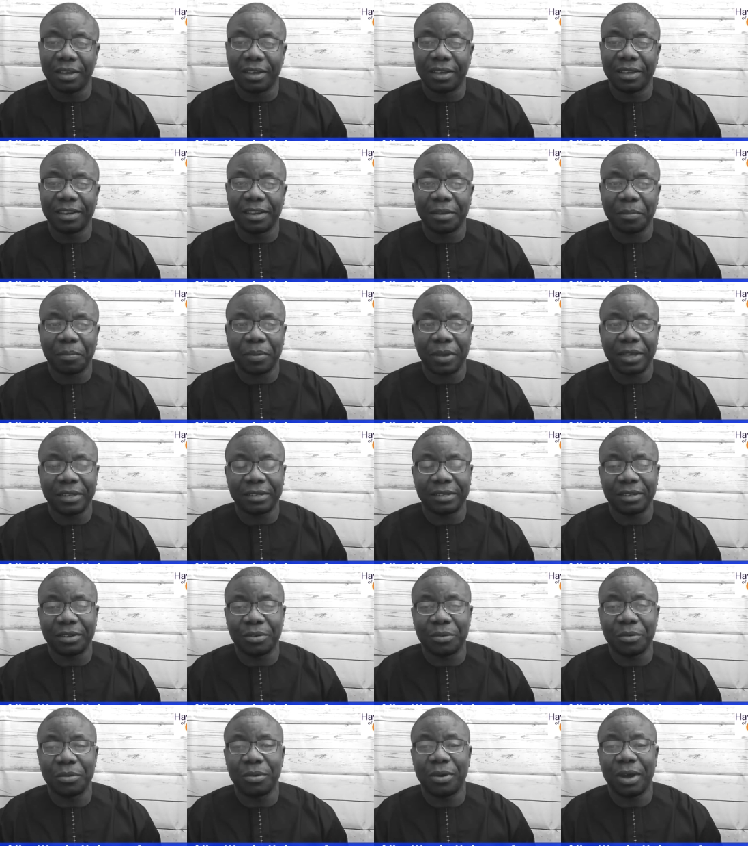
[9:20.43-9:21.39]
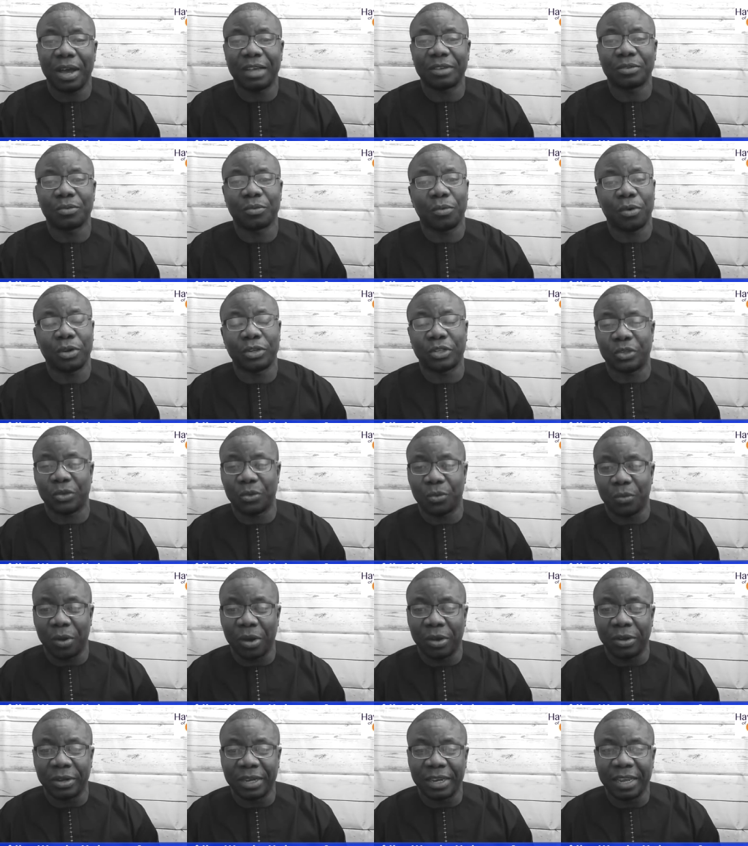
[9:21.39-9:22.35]
the person who has what you
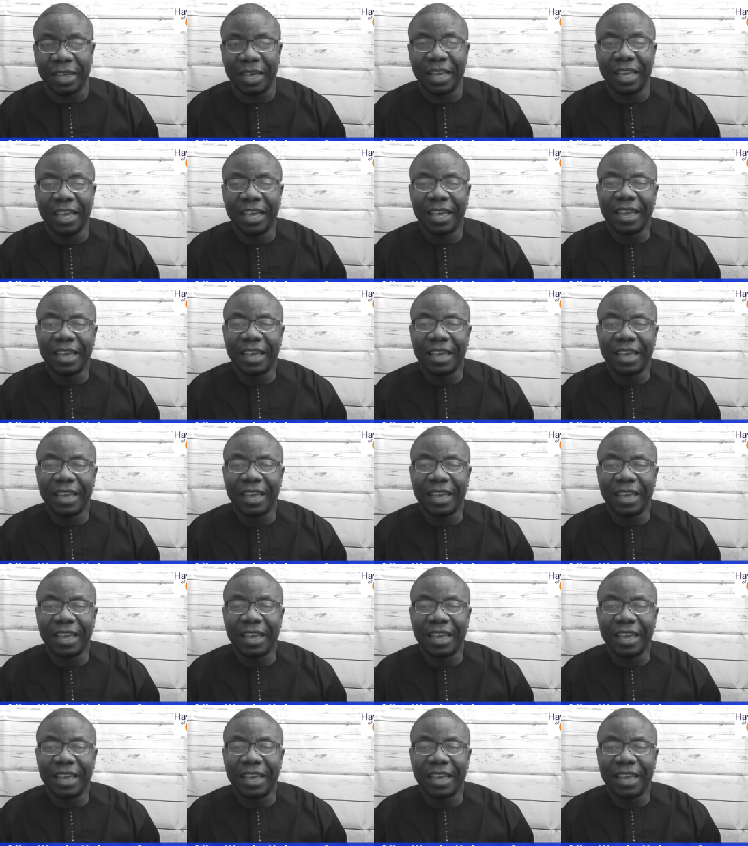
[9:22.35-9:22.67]
want,